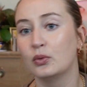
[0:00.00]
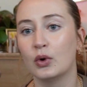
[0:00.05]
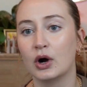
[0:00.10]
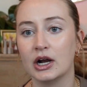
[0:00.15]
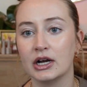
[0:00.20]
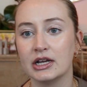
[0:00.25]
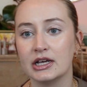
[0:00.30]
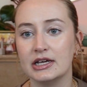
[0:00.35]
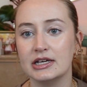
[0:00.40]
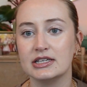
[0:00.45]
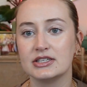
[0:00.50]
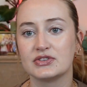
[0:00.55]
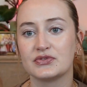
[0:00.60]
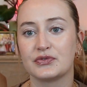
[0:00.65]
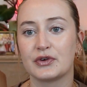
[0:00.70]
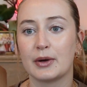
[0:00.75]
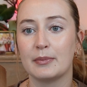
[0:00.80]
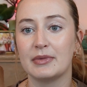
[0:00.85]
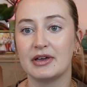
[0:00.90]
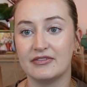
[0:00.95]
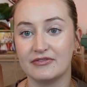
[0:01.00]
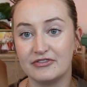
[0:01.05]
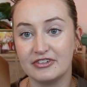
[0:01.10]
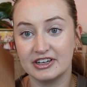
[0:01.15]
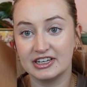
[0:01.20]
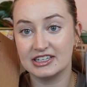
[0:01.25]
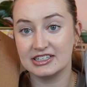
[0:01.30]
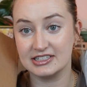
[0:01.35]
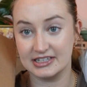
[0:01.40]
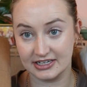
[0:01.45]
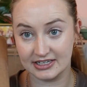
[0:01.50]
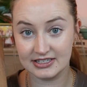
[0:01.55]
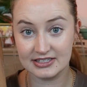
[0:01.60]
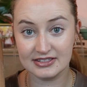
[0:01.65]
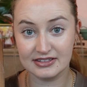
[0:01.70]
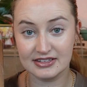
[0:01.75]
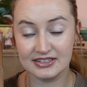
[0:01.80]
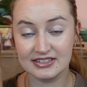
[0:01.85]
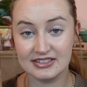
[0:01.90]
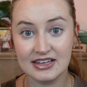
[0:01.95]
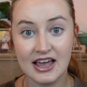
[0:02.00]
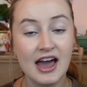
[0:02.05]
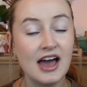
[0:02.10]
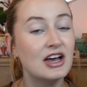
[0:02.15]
one is from Infinite Discs.